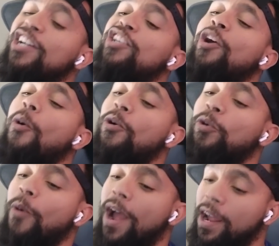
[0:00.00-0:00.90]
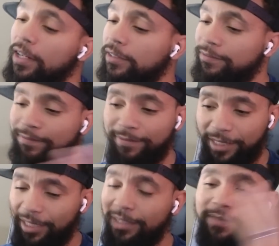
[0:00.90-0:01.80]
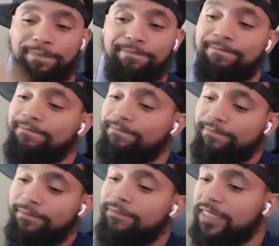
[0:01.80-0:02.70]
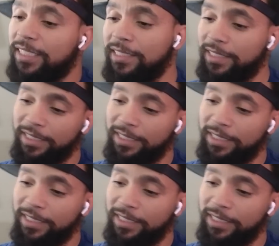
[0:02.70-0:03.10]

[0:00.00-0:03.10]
Throw it away. See? See, this